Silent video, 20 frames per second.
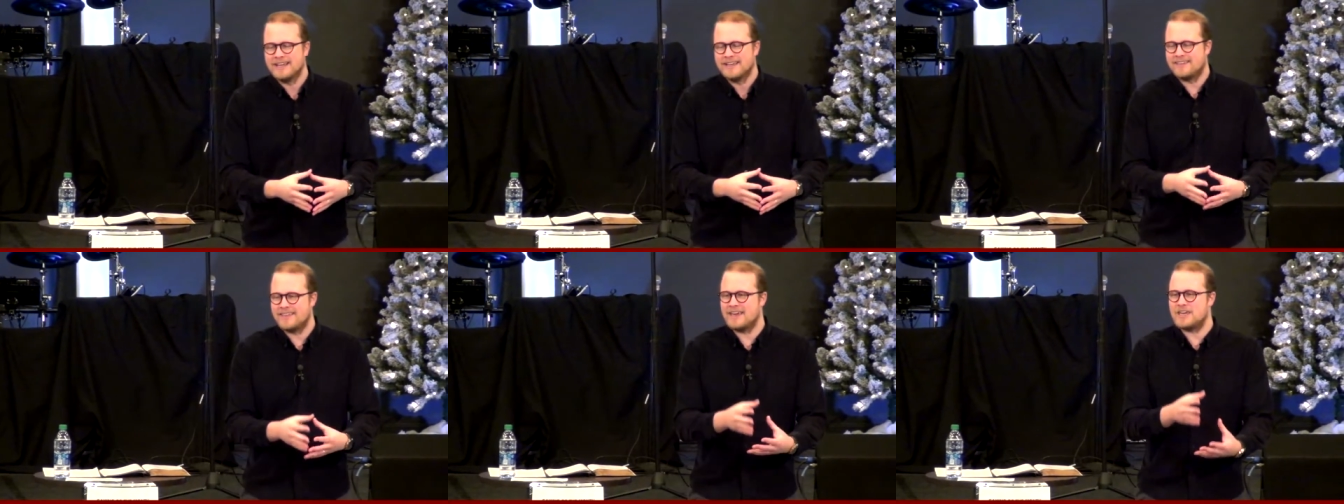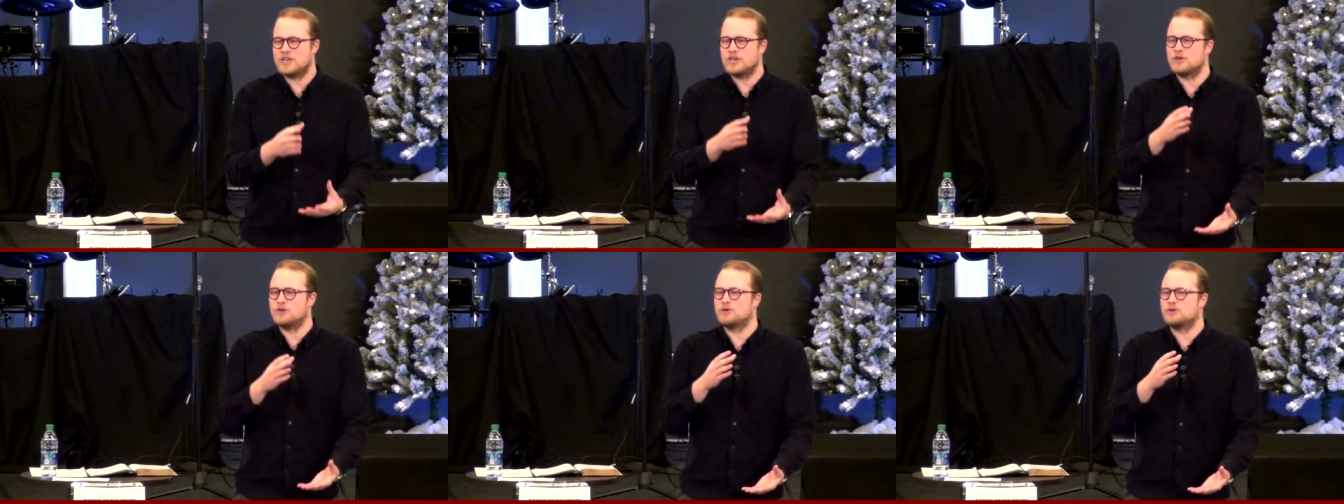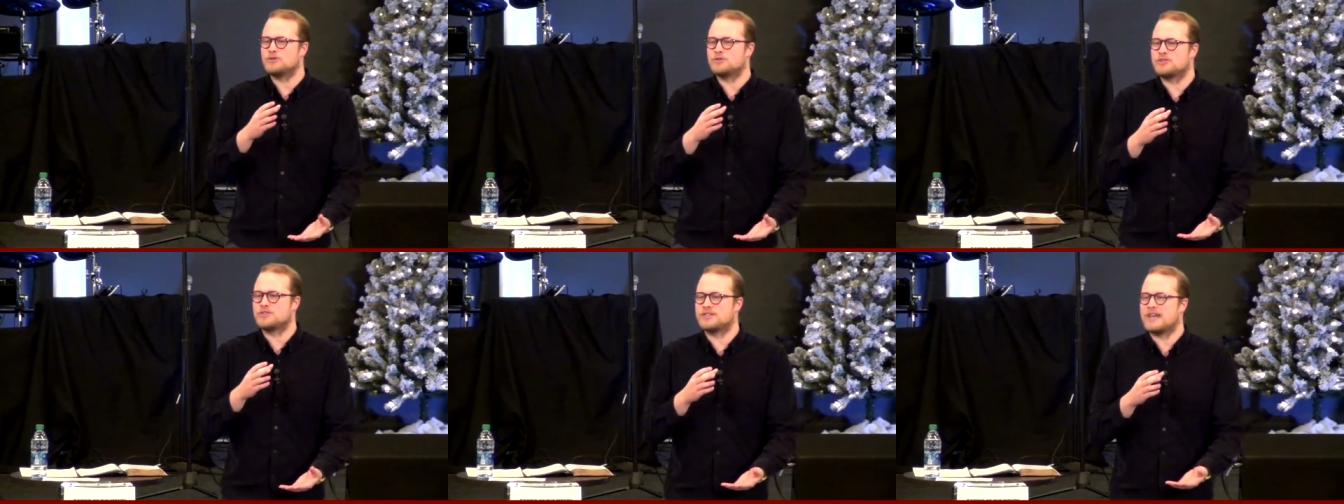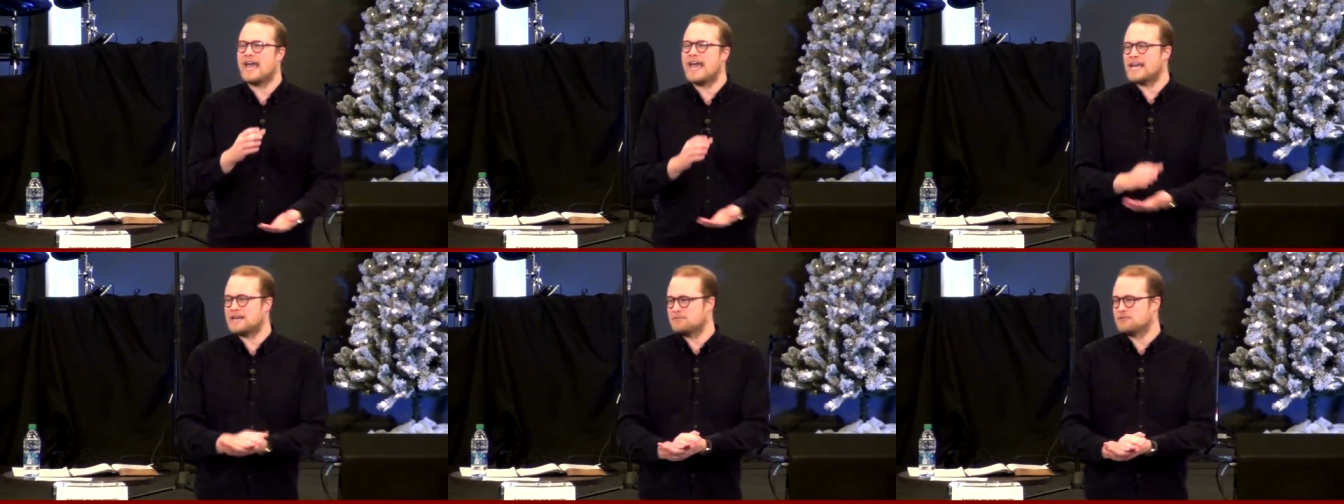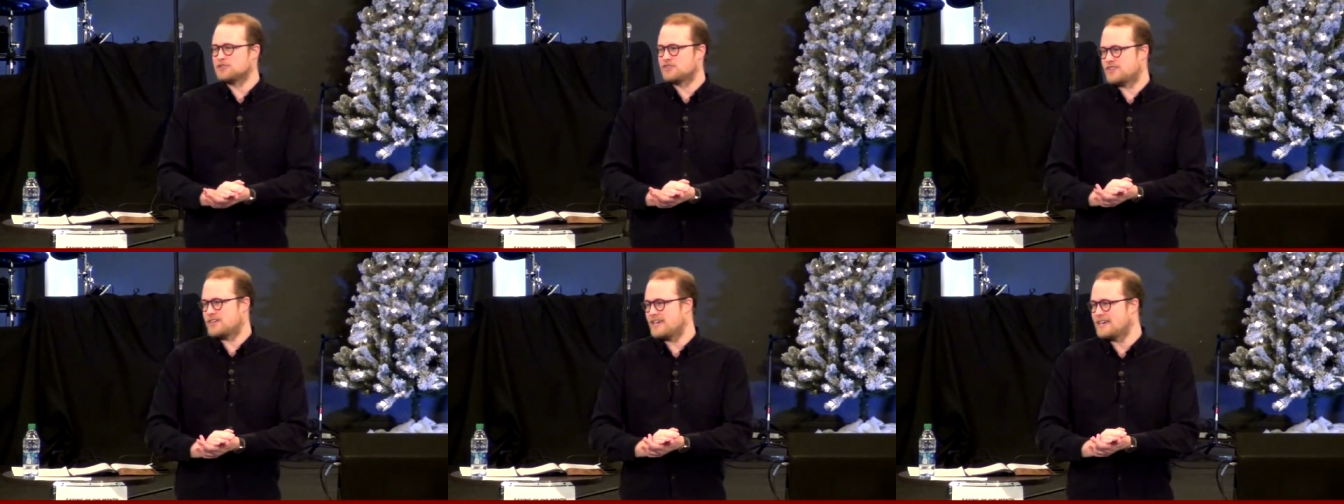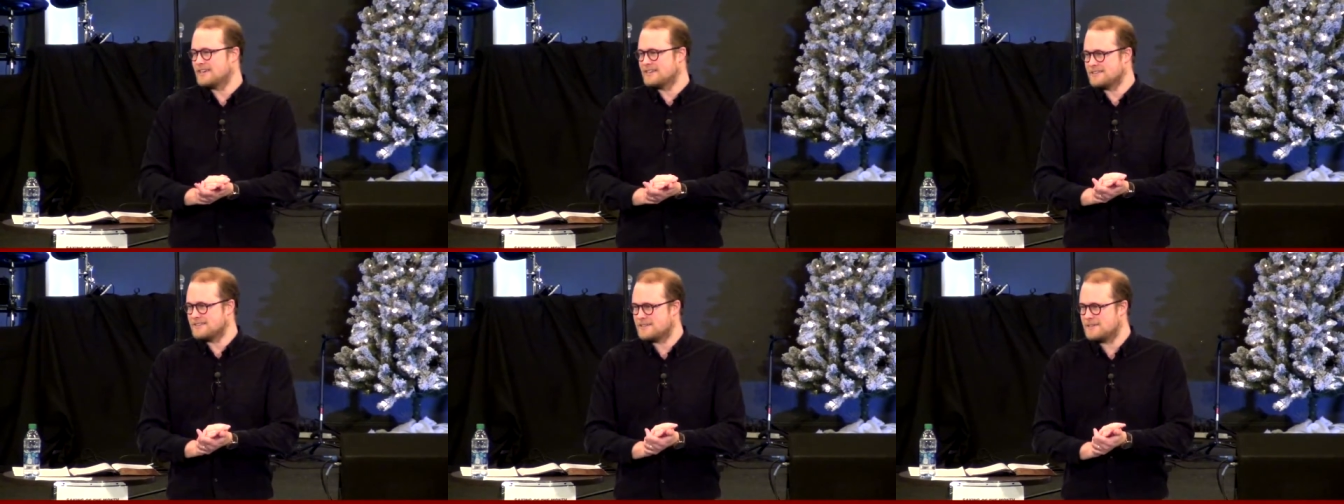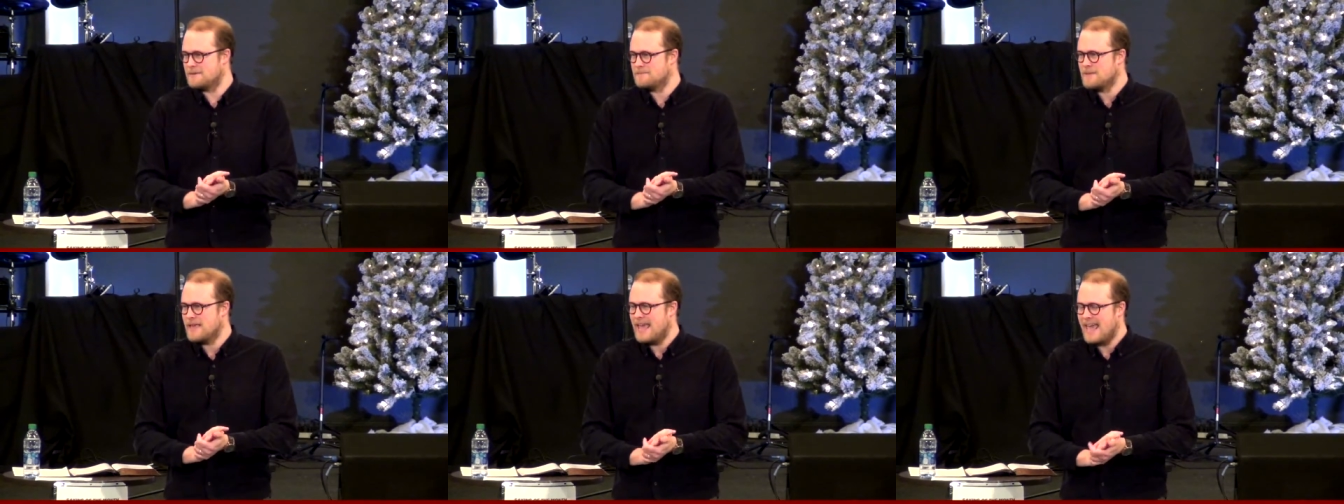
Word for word: they used animal skins.